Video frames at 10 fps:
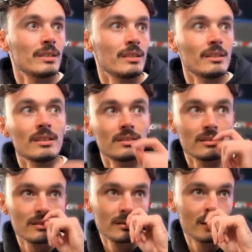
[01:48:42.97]
in the
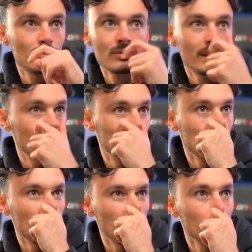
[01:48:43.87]
distance. That's all they need to
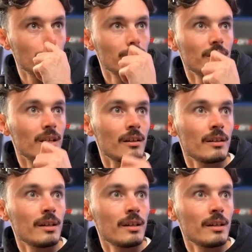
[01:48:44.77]
be, you know?